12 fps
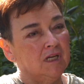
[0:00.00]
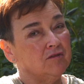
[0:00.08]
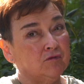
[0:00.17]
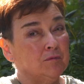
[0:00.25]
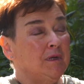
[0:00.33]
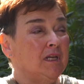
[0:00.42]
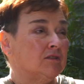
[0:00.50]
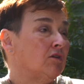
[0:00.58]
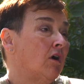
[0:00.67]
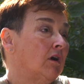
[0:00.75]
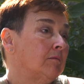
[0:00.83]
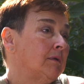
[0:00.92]
For me, it's
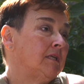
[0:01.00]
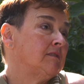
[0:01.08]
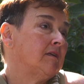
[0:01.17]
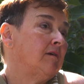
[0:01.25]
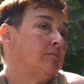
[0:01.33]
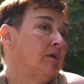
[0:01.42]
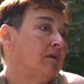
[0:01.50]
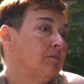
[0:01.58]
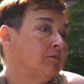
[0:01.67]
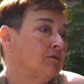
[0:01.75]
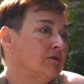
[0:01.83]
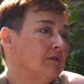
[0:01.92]
hard because I'm not a
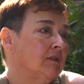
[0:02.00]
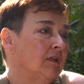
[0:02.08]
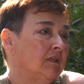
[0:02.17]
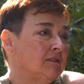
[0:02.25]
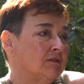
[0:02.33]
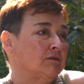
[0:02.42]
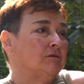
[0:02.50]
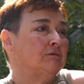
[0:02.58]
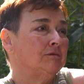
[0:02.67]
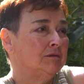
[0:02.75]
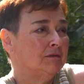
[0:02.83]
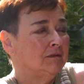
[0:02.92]
person that likes to
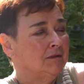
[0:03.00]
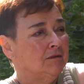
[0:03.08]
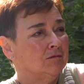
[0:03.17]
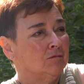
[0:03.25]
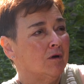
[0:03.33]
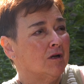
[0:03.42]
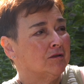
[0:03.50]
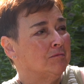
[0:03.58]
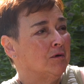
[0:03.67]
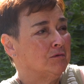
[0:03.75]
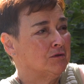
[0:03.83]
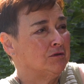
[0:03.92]
rock the
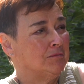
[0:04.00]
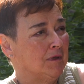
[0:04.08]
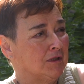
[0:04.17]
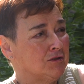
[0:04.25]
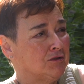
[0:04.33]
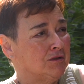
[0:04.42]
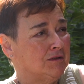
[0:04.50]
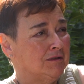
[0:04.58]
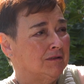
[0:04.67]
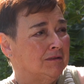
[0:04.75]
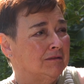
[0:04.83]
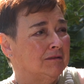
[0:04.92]
boat too much,
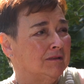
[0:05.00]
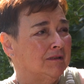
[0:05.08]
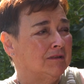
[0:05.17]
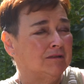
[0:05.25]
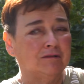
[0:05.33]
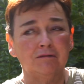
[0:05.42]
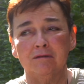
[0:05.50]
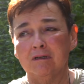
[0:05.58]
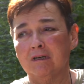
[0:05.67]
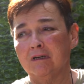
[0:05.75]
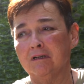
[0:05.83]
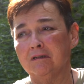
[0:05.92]

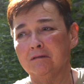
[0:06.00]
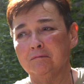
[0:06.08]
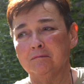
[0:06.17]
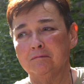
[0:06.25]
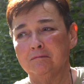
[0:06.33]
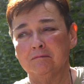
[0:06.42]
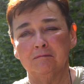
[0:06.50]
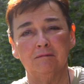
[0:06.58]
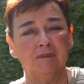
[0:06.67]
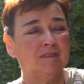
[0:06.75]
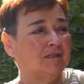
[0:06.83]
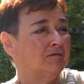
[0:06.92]

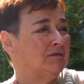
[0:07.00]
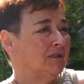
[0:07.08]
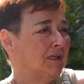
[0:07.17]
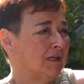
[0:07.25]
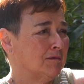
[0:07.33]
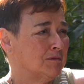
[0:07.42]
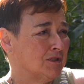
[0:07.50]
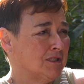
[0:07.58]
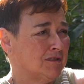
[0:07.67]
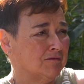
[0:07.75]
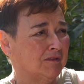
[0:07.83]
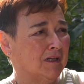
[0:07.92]
unless I feel like I'm
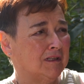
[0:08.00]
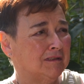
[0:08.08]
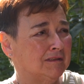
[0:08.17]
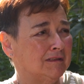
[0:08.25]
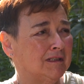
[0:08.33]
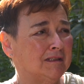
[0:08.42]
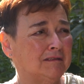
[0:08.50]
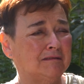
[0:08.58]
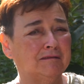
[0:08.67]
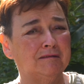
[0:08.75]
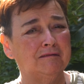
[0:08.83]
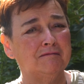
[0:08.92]
justified.
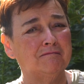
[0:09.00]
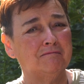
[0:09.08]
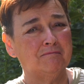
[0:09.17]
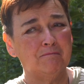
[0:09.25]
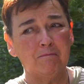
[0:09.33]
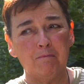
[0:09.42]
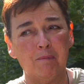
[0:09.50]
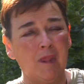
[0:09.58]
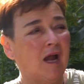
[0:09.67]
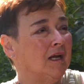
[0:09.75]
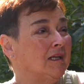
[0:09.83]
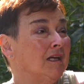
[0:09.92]
And
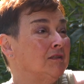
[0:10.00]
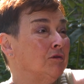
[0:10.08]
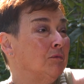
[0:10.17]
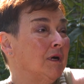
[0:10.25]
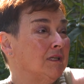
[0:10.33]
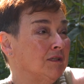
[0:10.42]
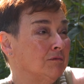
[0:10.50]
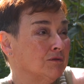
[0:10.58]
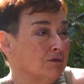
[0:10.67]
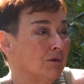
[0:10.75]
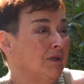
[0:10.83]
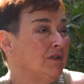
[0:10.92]
I had no idea it
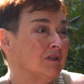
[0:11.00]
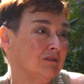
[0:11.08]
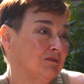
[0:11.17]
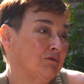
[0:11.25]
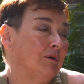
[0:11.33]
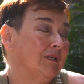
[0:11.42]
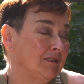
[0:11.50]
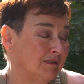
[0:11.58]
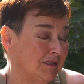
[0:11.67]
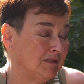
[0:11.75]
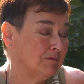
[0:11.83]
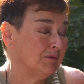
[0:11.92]
was going there, so I
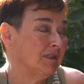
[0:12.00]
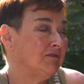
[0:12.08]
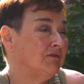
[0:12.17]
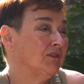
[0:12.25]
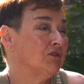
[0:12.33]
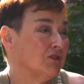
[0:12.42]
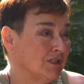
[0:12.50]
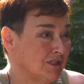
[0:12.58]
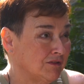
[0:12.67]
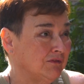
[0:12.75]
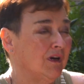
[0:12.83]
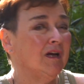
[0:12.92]
didn't really feel
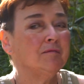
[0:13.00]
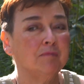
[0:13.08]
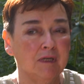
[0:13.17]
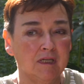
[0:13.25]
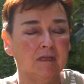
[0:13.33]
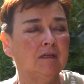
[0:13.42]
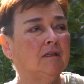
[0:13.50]
justified, but